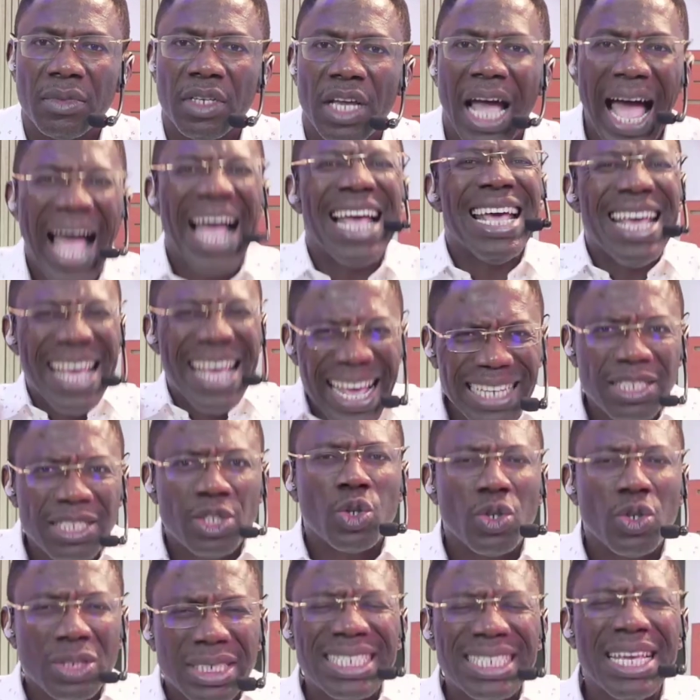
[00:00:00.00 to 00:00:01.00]
I hate
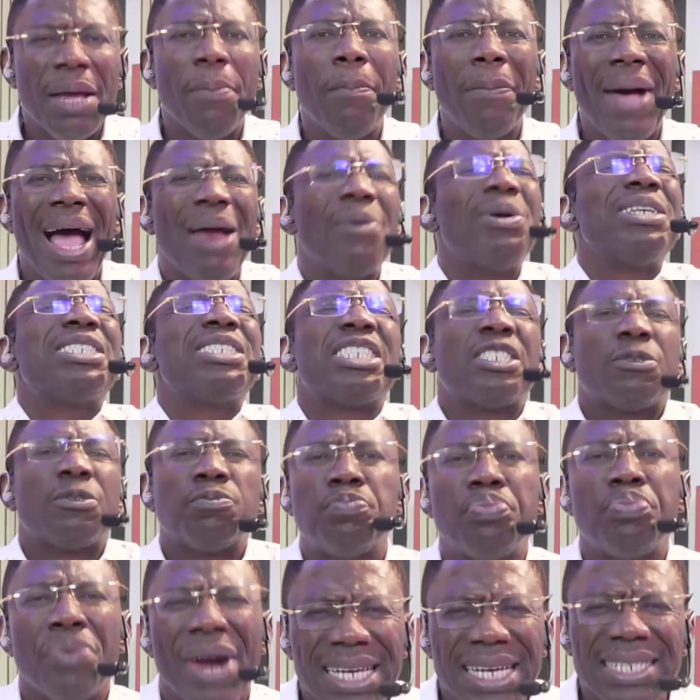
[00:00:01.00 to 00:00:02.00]
to see marriages
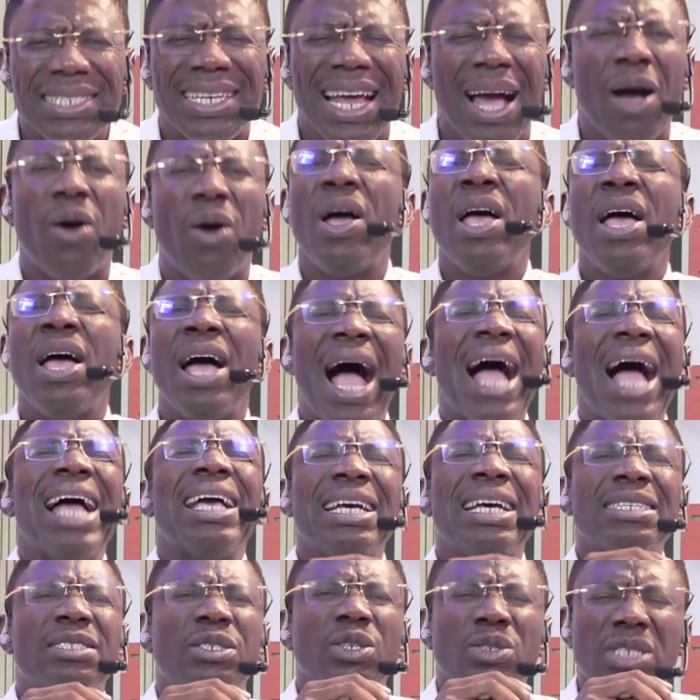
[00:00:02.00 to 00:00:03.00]
break down. I
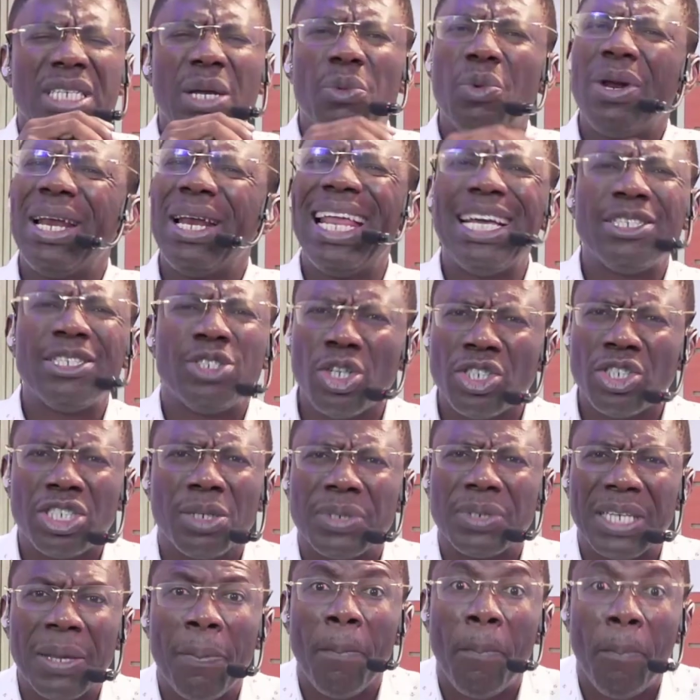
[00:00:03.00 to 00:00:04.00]
hate to see
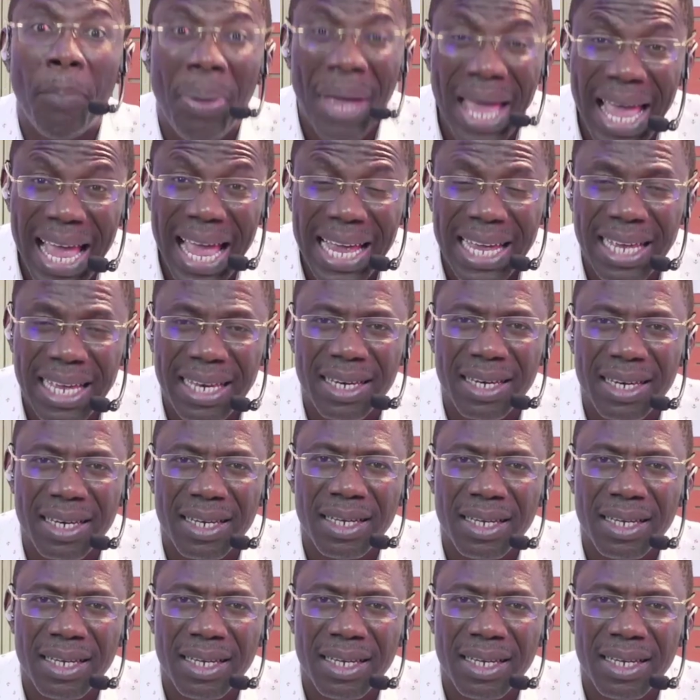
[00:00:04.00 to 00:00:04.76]
relationships in pain.